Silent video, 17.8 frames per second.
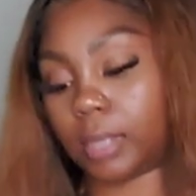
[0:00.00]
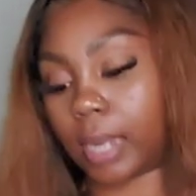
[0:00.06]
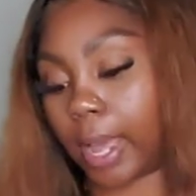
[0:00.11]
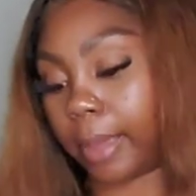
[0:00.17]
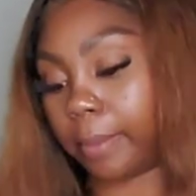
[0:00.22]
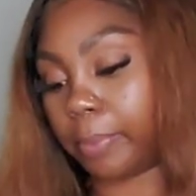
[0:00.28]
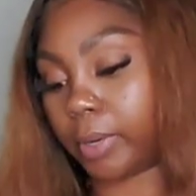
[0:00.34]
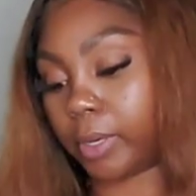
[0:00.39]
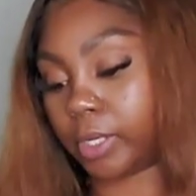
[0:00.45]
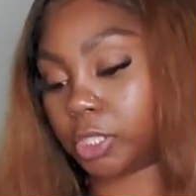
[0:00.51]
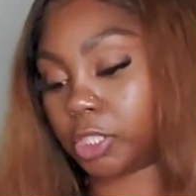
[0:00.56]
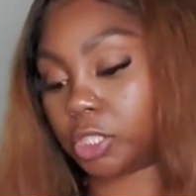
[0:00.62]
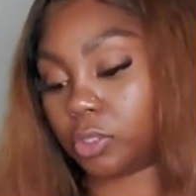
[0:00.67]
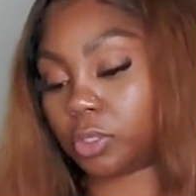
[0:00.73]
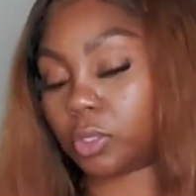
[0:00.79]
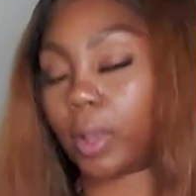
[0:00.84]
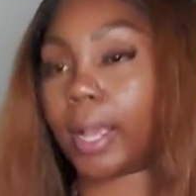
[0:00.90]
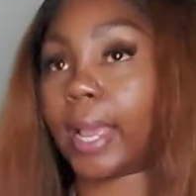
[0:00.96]
nine pair of
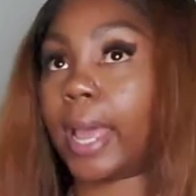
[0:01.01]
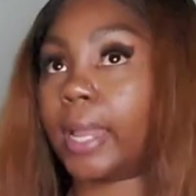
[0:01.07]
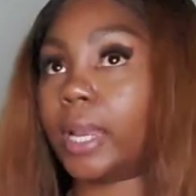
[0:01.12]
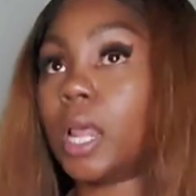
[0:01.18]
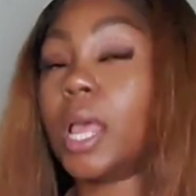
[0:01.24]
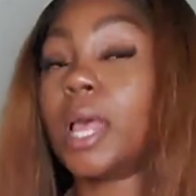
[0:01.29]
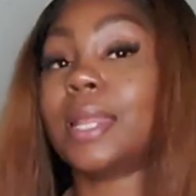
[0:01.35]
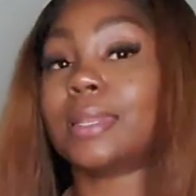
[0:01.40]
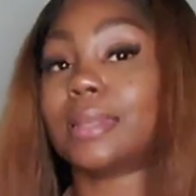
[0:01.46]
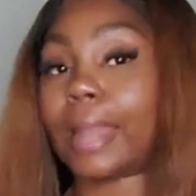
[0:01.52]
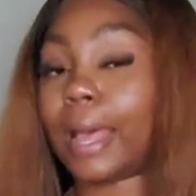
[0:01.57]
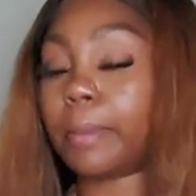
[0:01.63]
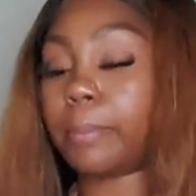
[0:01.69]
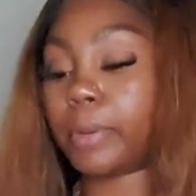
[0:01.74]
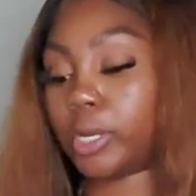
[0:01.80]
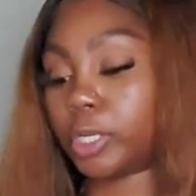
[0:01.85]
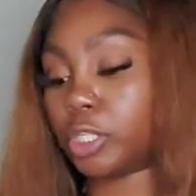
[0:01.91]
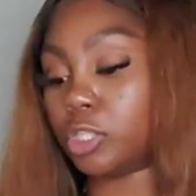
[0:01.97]
shoes. So I got nine
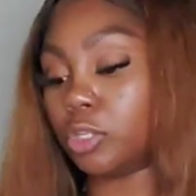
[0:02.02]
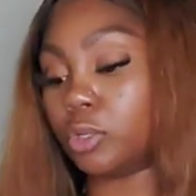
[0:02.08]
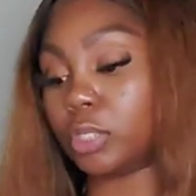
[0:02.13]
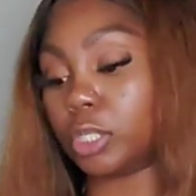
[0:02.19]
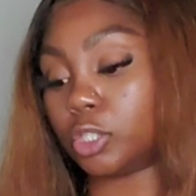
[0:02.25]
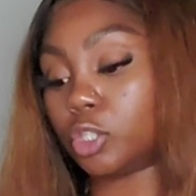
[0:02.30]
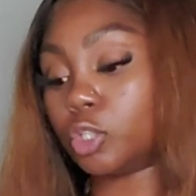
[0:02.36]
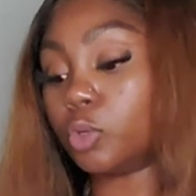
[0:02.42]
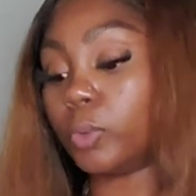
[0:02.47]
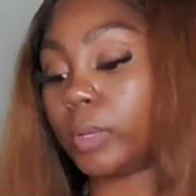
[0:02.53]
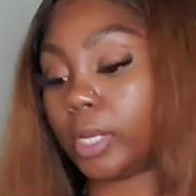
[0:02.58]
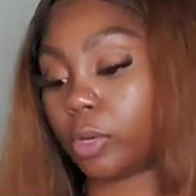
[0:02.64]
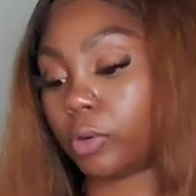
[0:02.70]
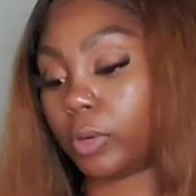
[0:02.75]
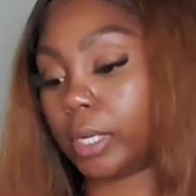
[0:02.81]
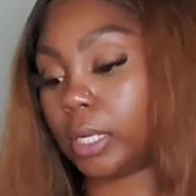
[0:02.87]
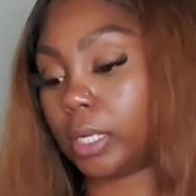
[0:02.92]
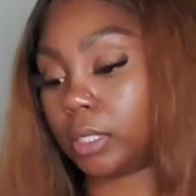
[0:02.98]
ten. and two
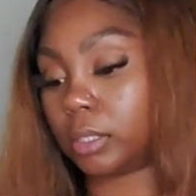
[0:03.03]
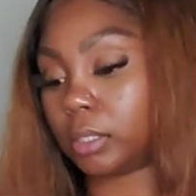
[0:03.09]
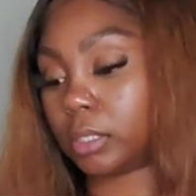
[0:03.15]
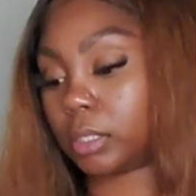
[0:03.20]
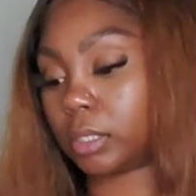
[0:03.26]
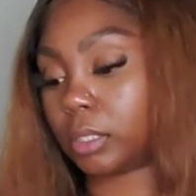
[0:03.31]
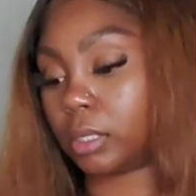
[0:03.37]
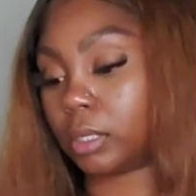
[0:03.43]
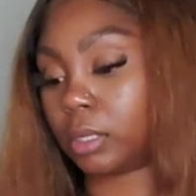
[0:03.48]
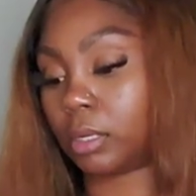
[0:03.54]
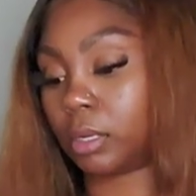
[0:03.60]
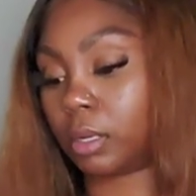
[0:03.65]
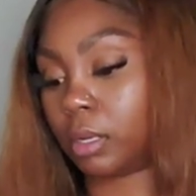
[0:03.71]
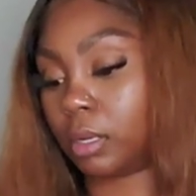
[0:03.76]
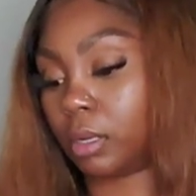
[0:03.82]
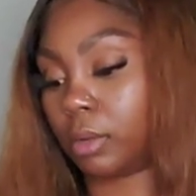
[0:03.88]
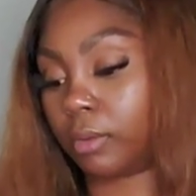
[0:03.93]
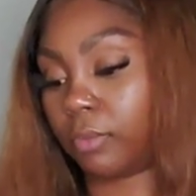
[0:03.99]
earrings
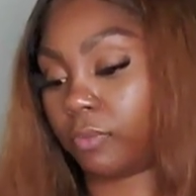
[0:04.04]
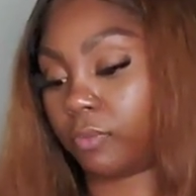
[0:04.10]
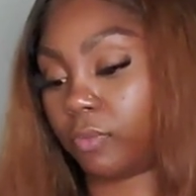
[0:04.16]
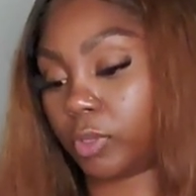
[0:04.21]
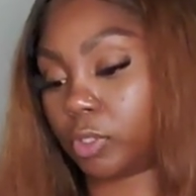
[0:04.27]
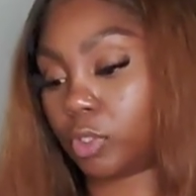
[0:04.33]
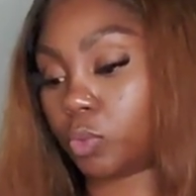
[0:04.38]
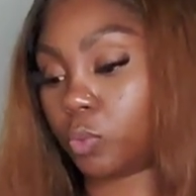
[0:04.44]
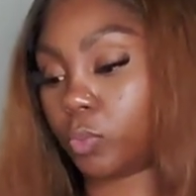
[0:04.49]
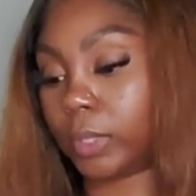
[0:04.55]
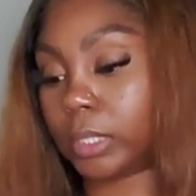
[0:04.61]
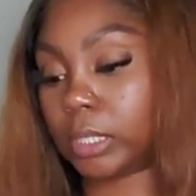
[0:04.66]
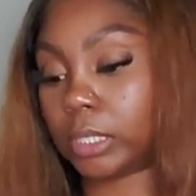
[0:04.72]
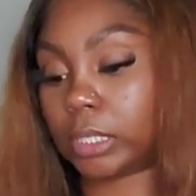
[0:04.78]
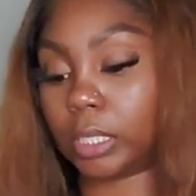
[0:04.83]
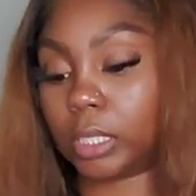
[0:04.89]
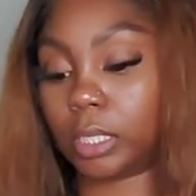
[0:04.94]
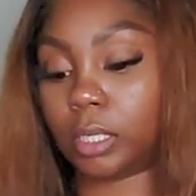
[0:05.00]
for
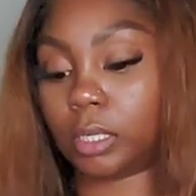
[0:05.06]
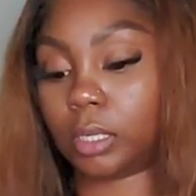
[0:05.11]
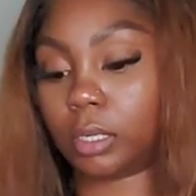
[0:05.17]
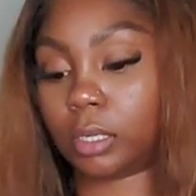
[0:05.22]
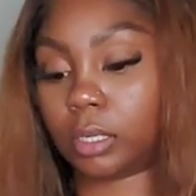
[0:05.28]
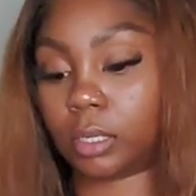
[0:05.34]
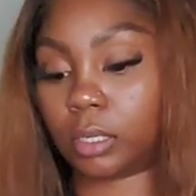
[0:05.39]
twenty